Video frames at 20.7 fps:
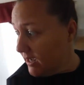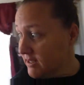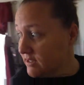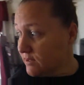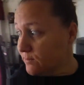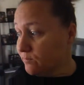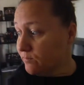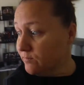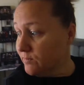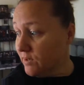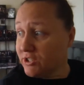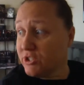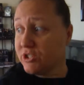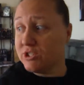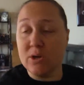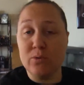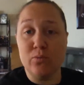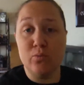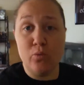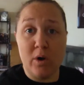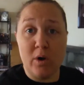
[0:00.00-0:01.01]
as much as
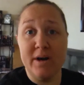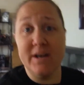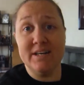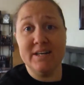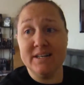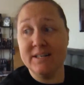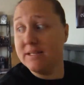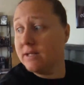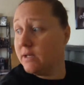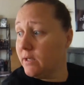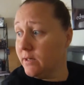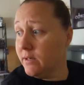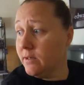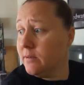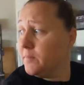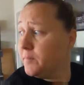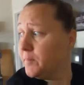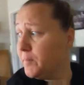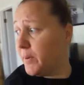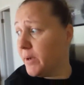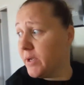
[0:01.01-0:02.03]
I'd wanted it done,
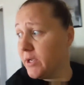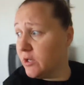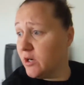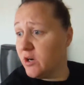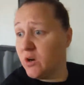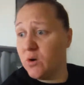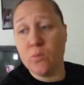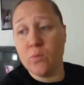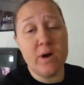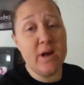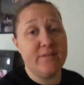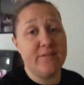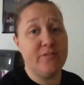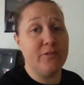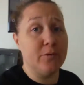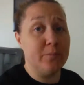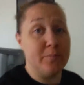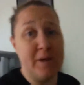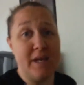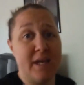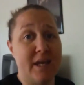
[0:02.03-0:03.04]
but you know what? For
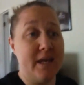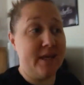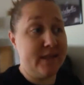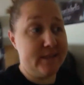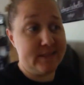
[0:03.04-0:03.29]
me,